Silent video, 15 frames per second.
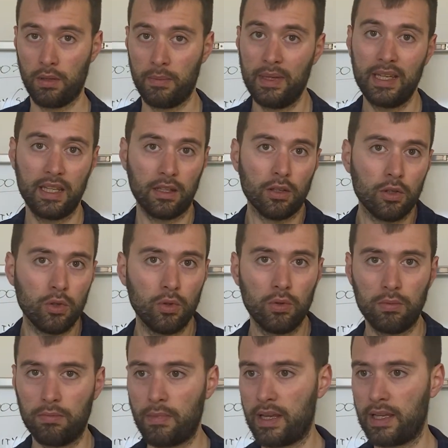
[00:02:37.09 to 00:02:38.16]
Meaning
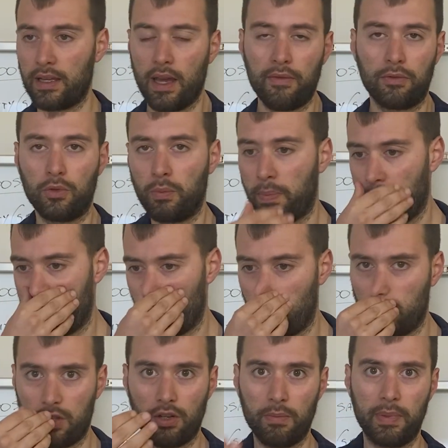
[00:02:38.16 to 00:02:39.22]
you may have to pay
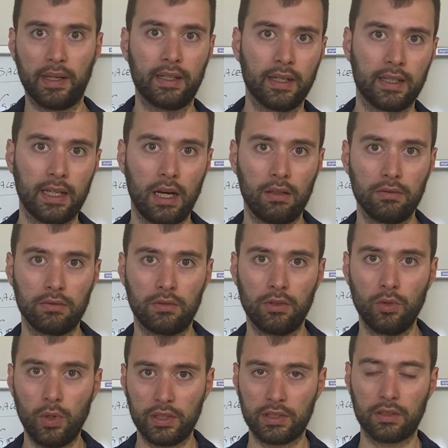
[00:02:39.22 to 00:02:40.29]
with your bank account,
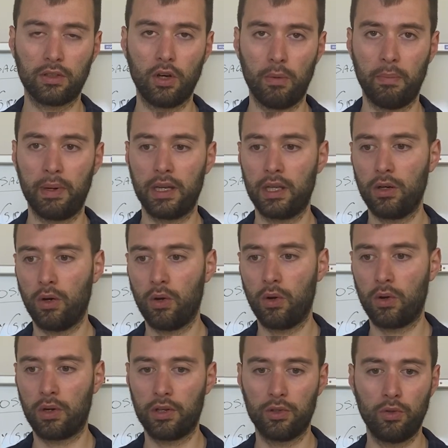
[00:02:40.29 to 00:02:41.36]
you as a company,
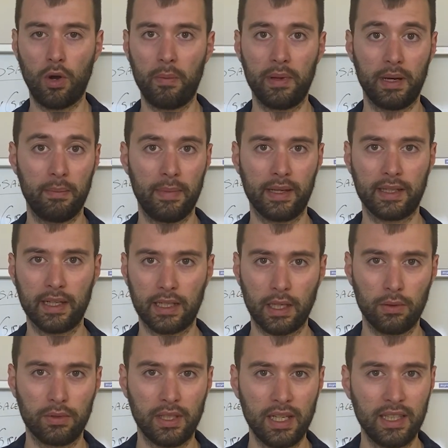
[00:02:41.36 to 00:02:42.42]
or you open a bank
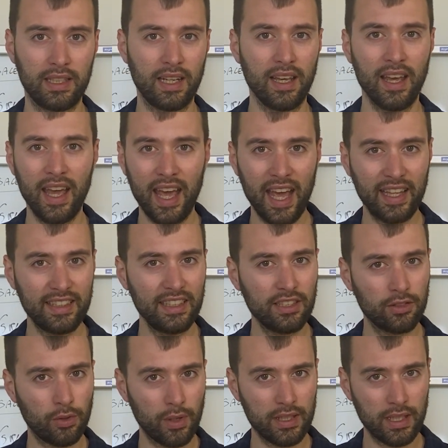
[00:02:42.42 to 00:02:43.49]
account in Italy. And this is
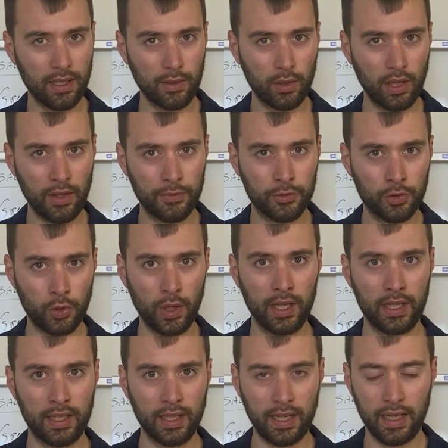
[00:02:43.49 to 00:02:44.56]
already a
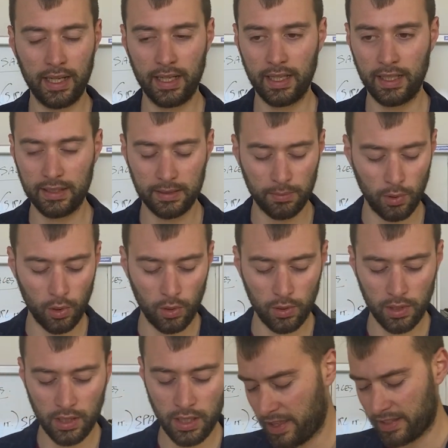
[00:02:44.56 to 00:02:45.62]
trick, a
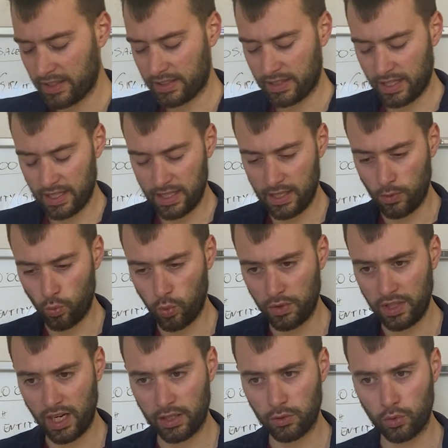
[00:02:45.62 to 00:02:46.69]
small thing that I would
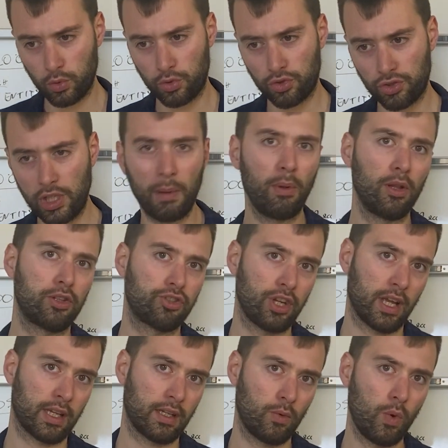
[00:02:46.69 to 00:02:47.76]
like to double
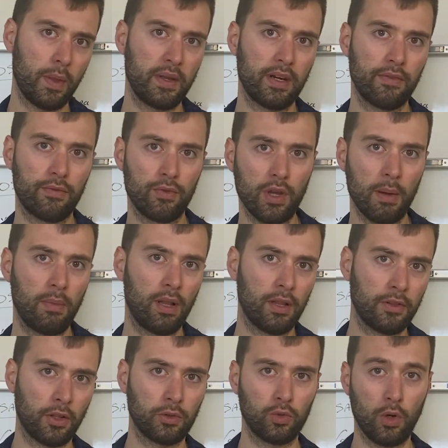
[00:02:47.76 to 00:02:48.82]
check, whether if you're able or
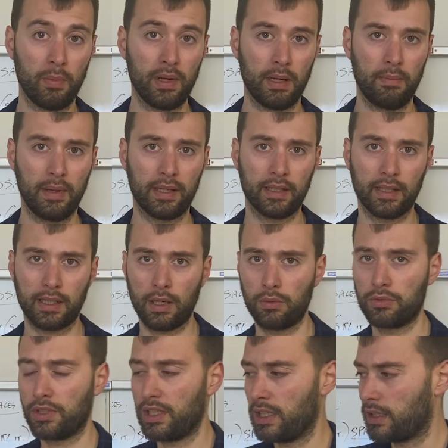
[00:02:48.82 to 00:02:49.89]
not to open a bank account
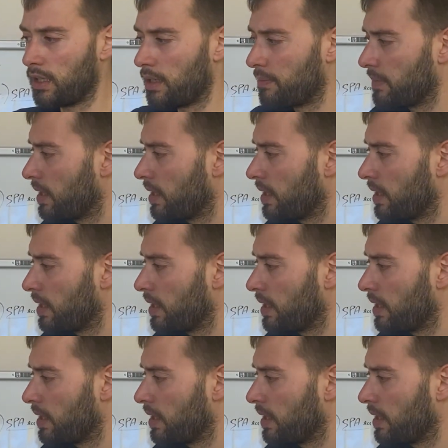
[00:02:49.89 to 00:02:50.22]
in Italy.